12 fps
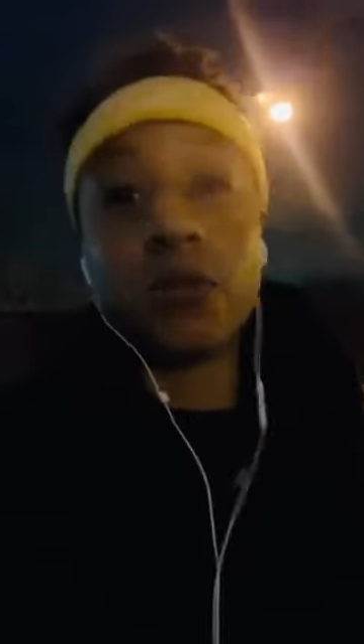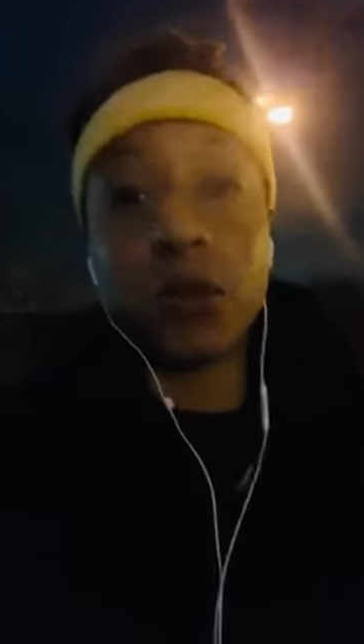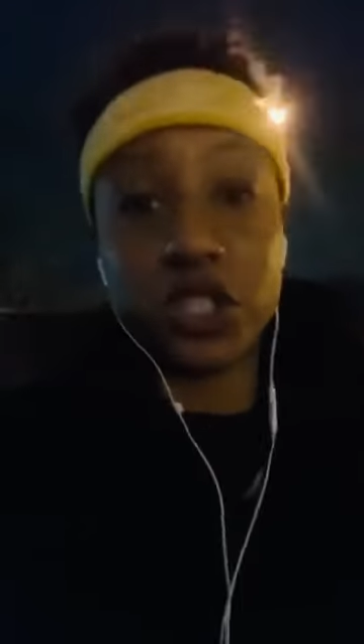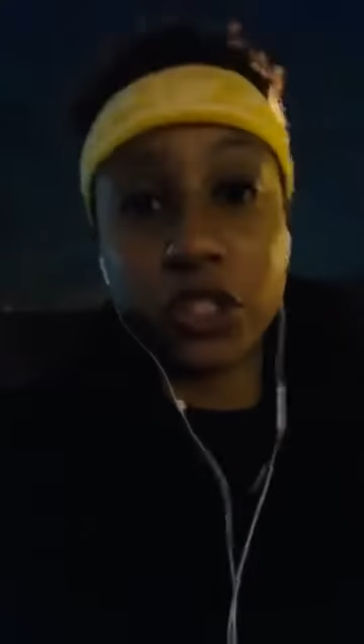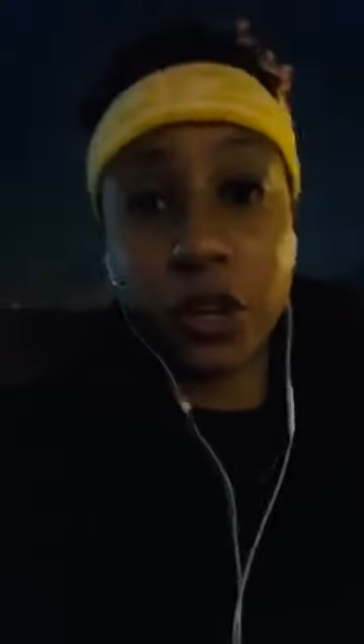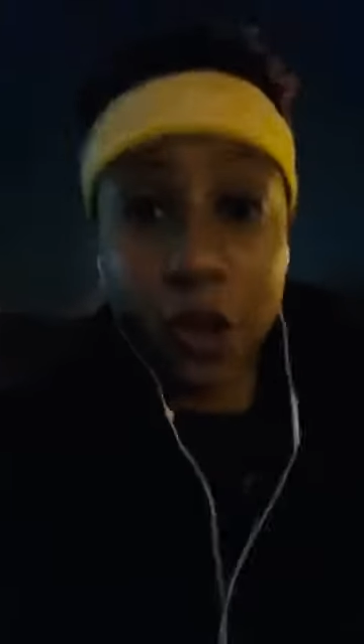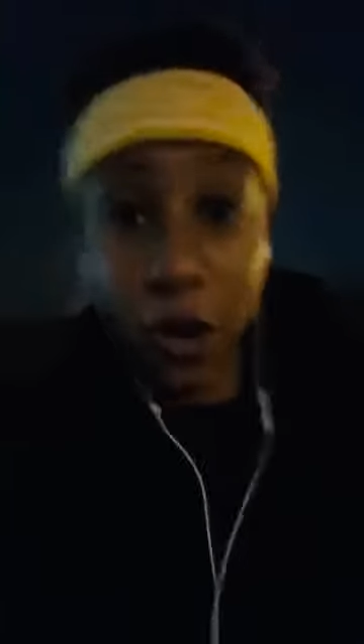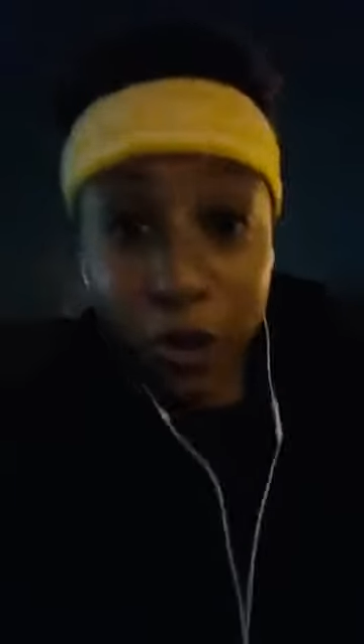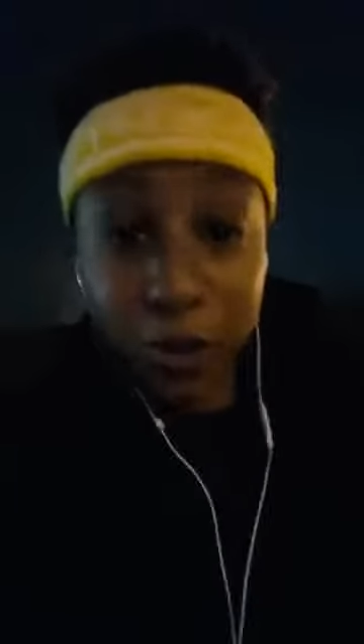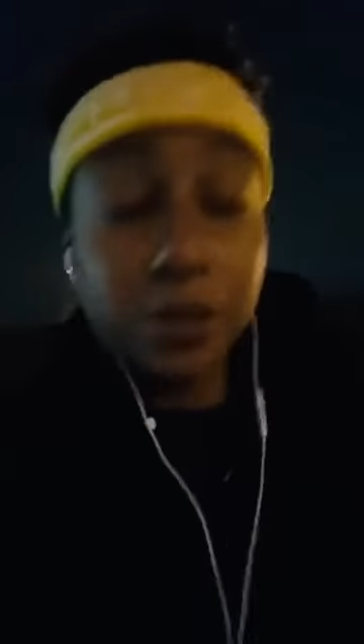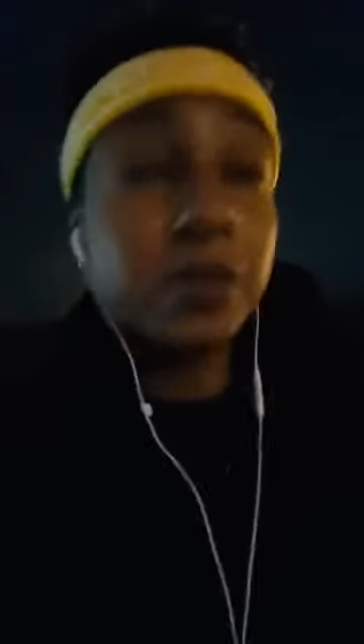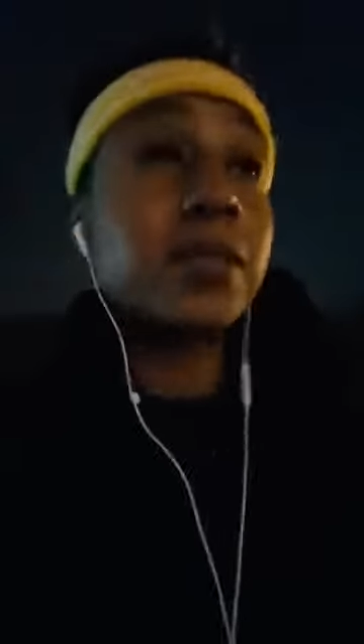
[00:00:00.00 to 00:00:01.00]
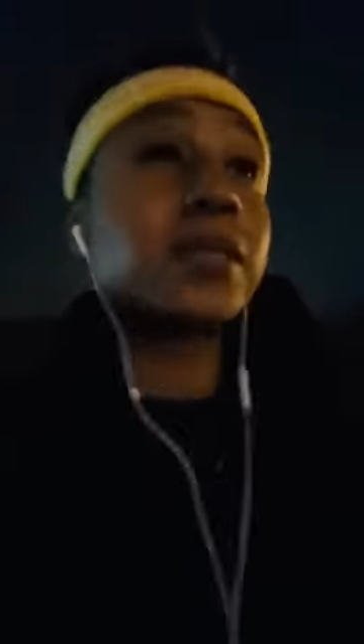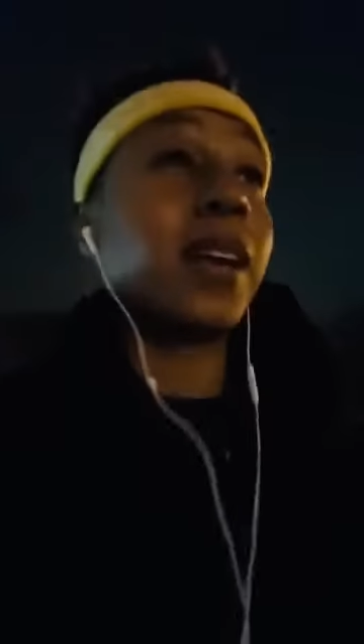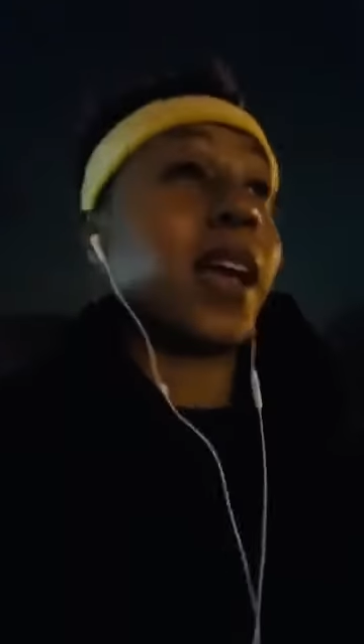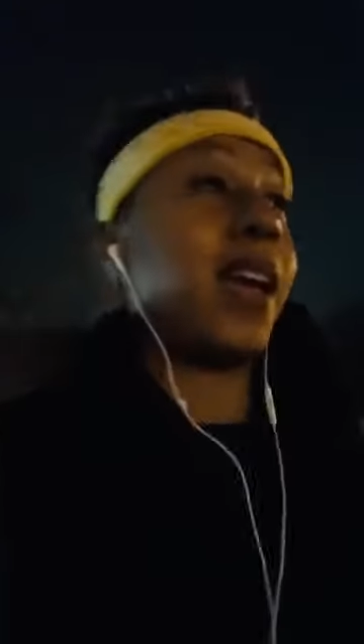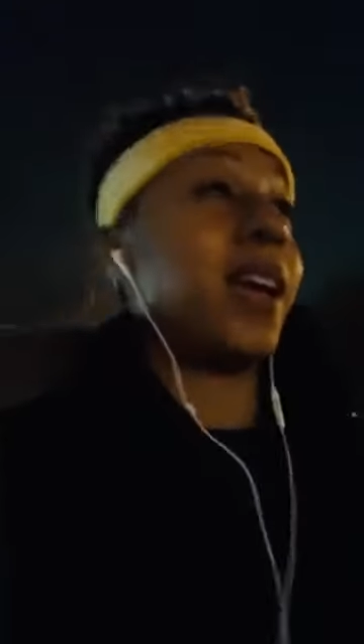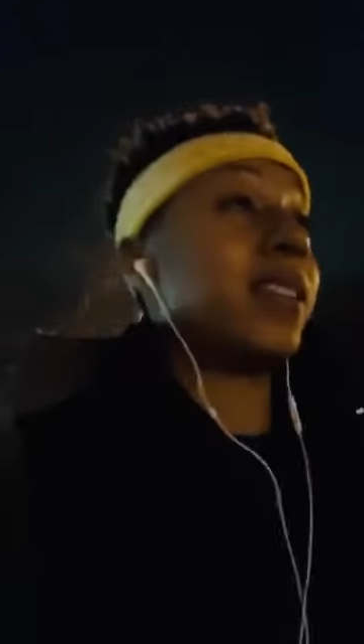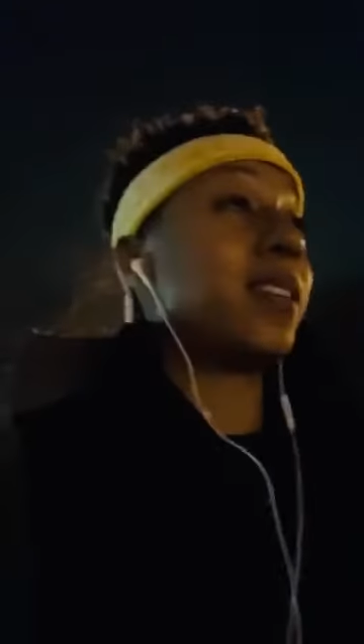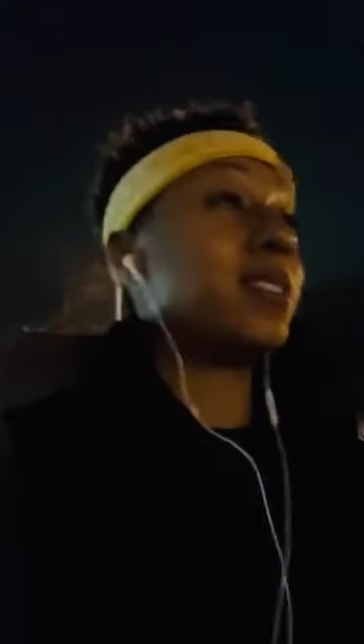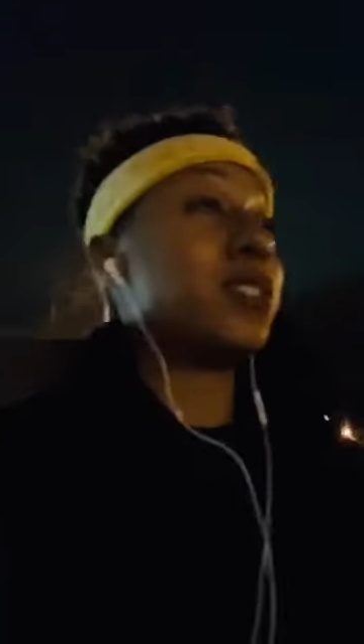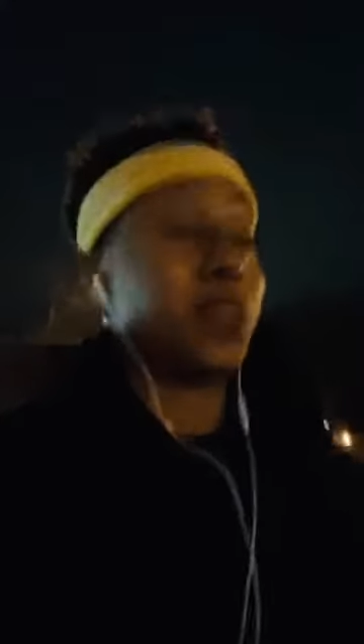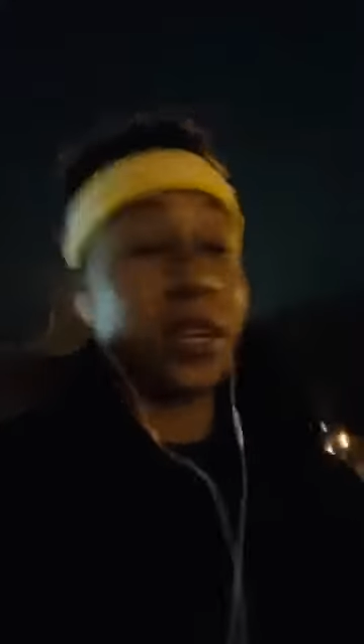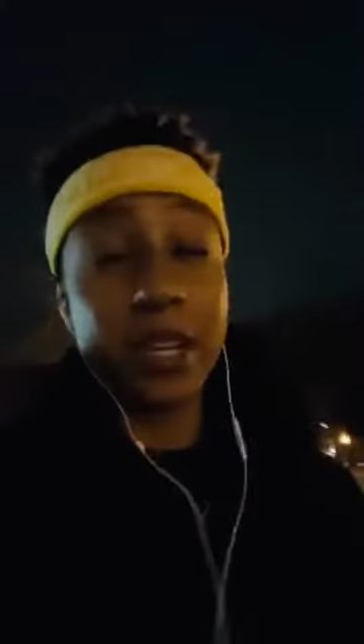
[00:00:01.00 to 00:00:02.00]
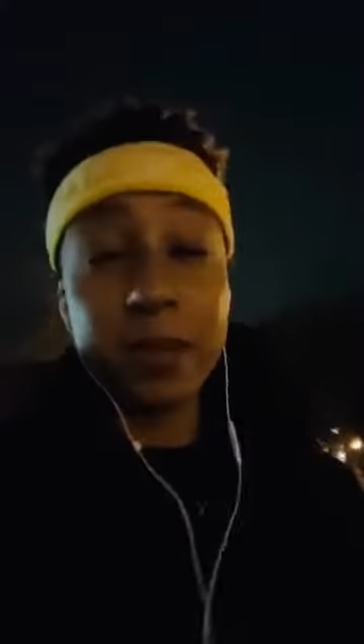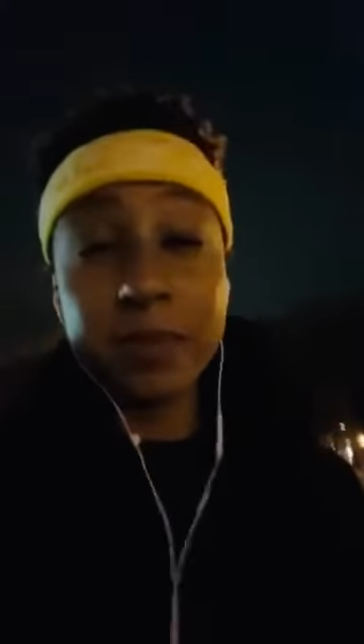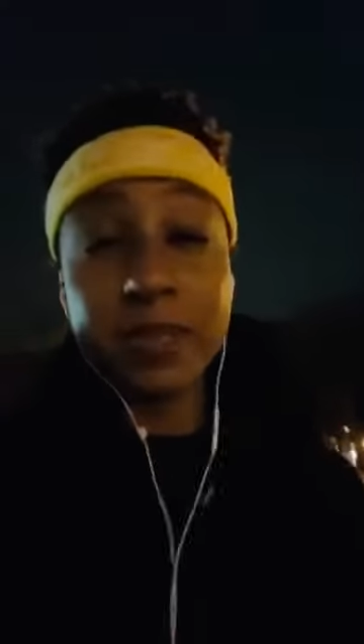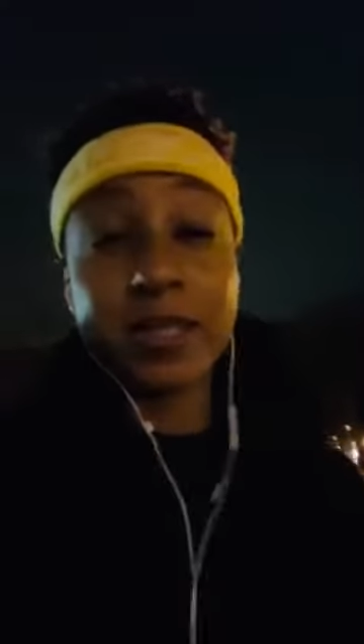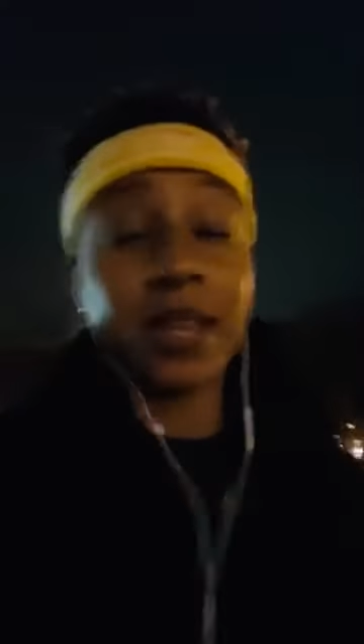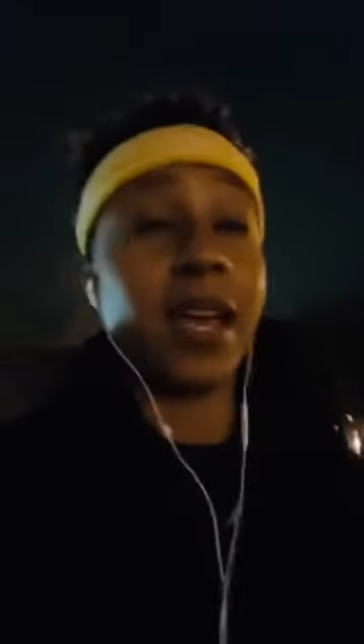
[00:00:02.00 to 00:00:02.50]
with your goals and your dreams